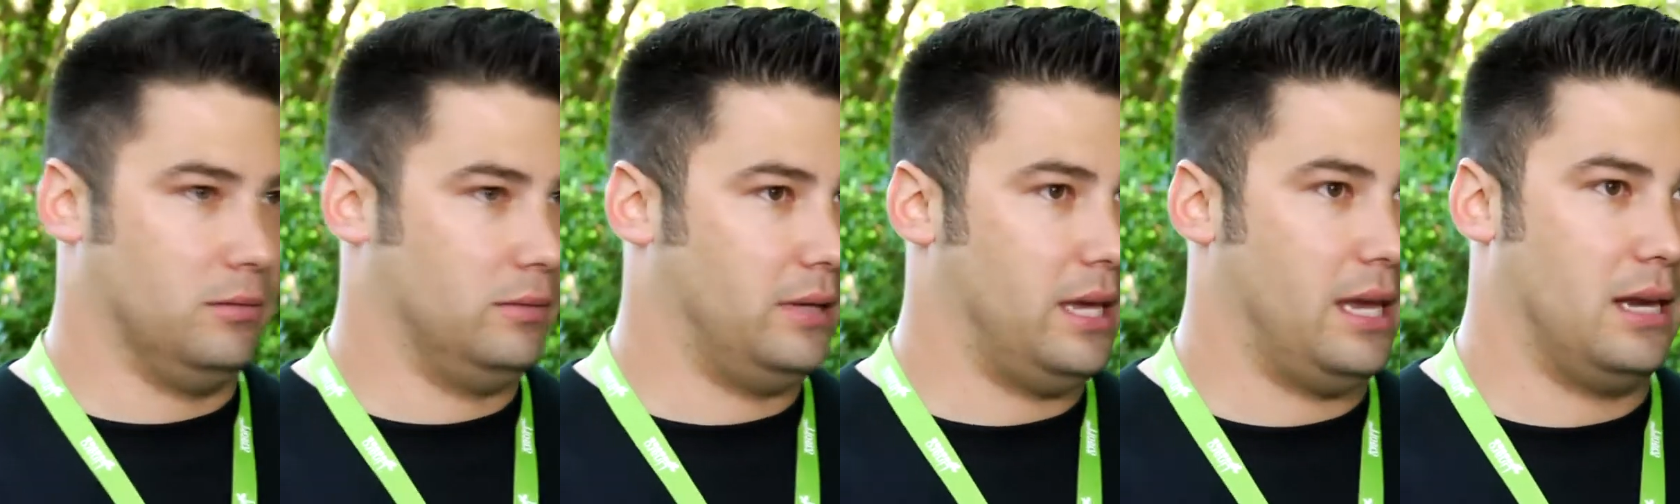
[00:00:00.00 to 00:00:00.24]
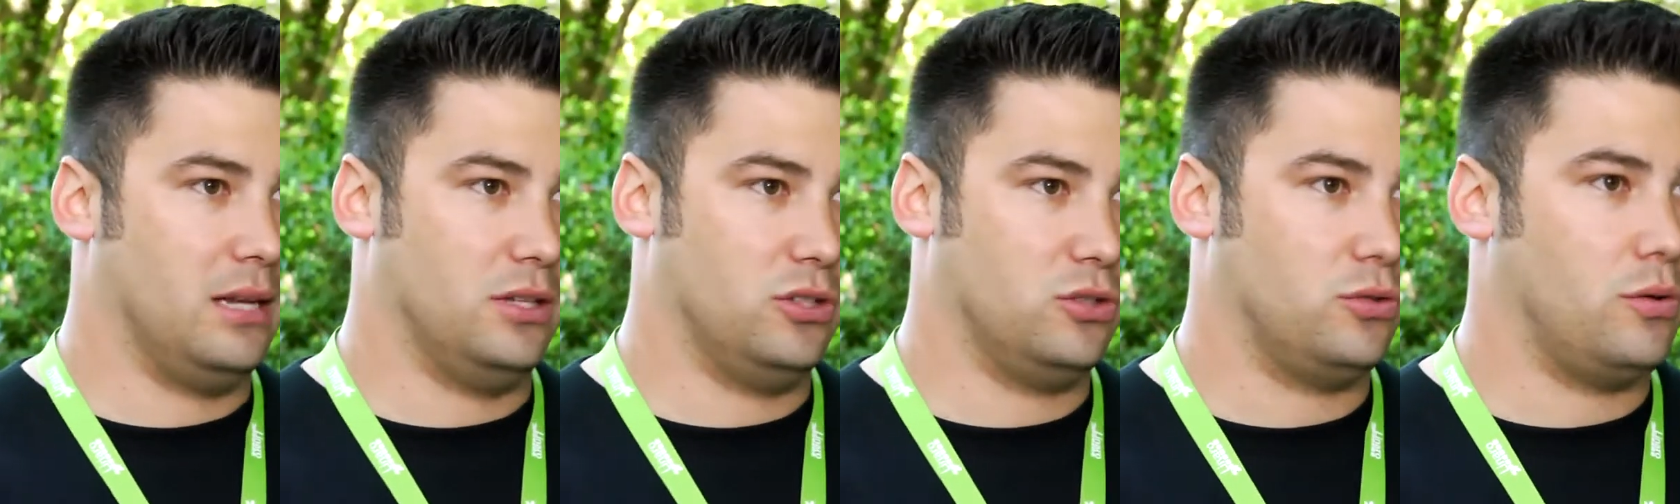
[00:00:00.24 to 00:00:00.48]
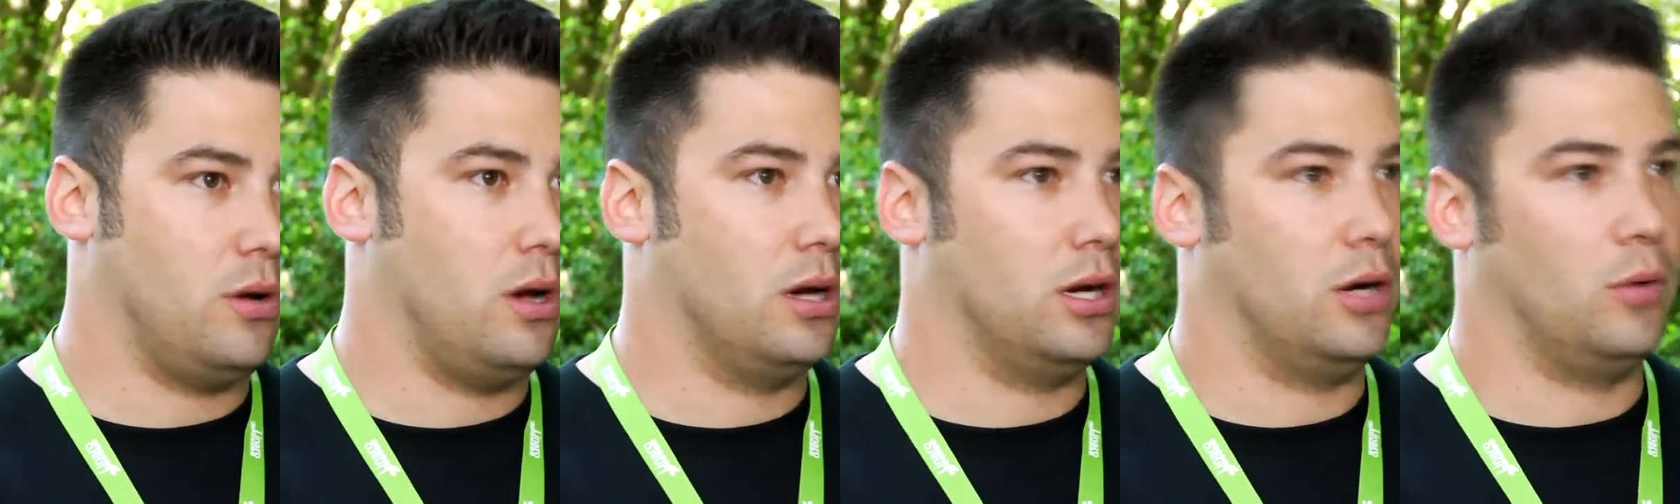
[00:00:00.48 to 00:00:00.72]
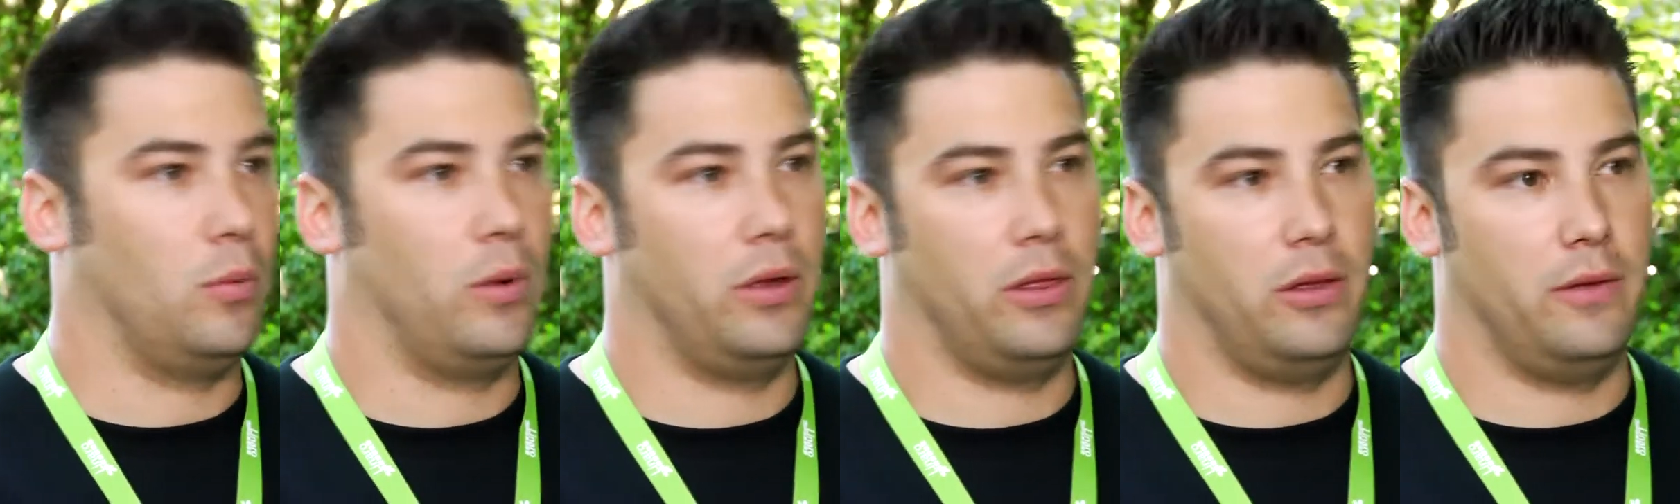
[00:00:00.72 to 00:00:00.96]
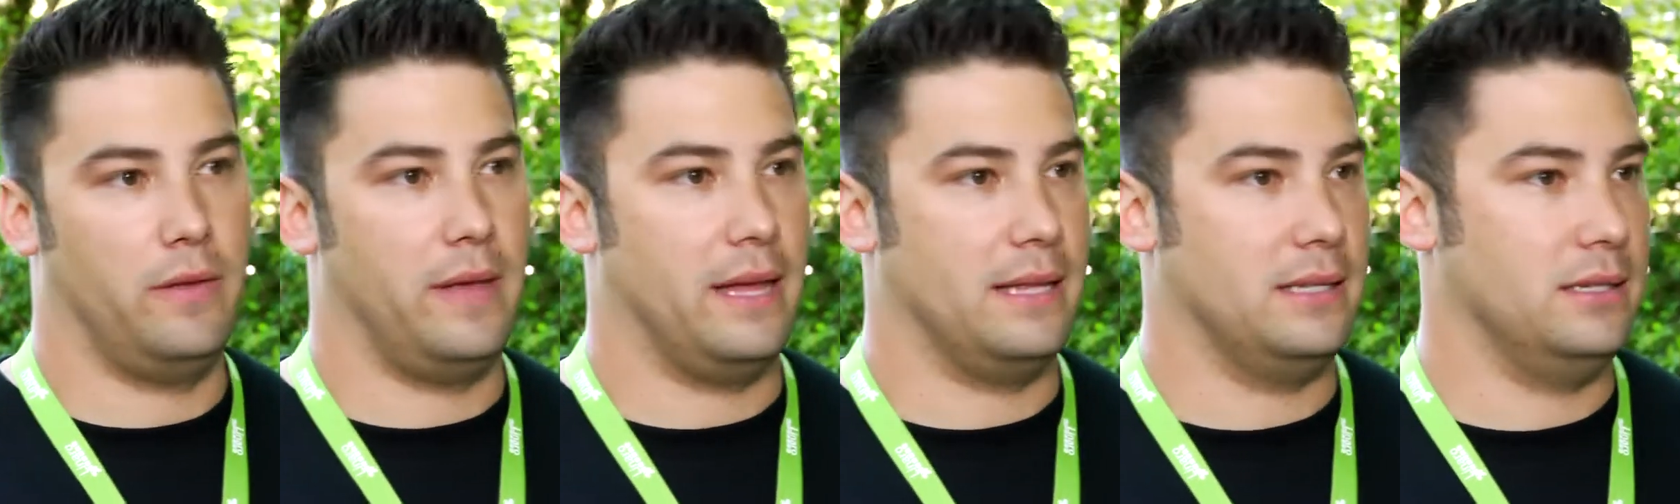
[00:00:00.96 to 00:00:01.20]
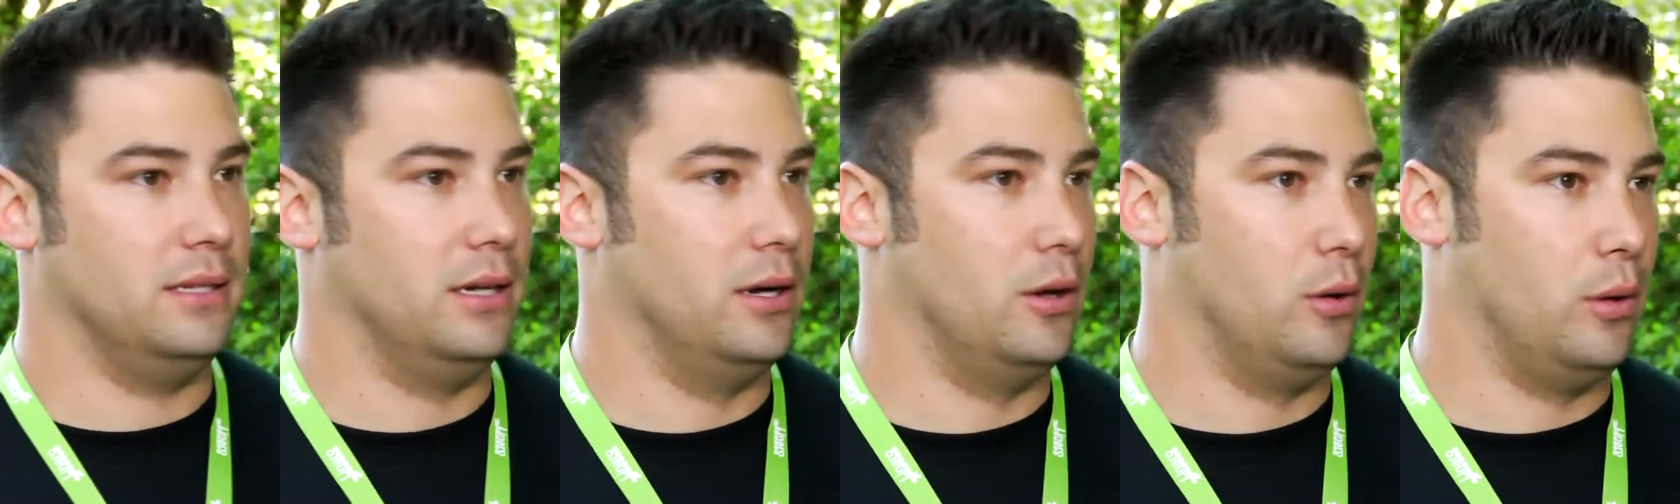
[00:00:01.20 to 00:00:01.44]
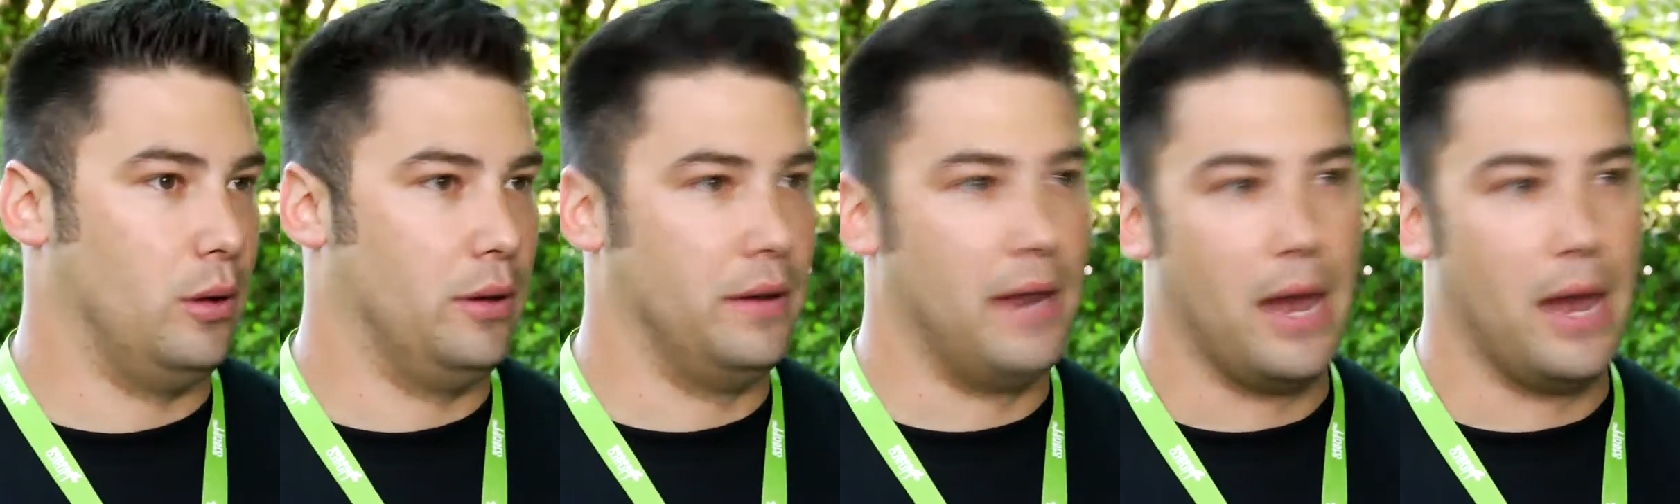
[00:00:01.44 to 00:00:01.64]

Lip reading: getting stronger, whether that's a